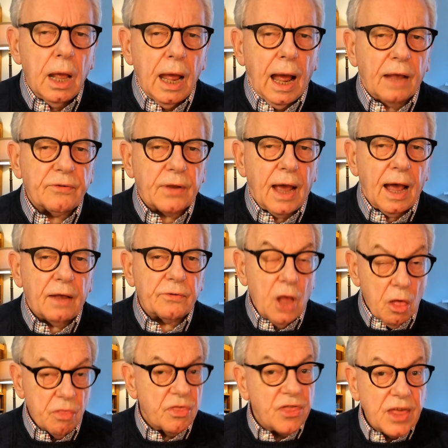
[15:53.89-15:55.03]
as
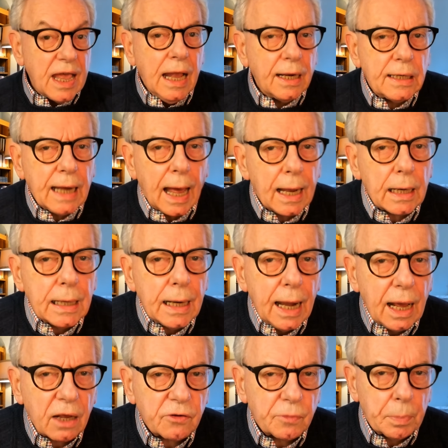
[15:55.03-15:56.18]
the Italian
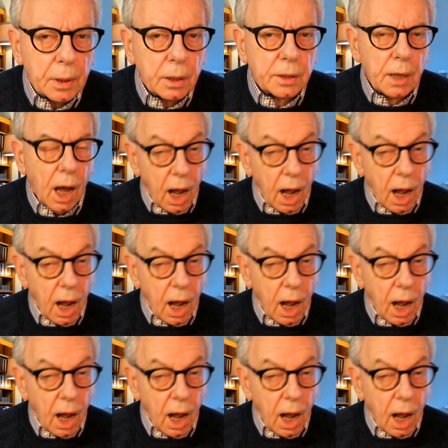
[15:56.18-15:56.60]
expert,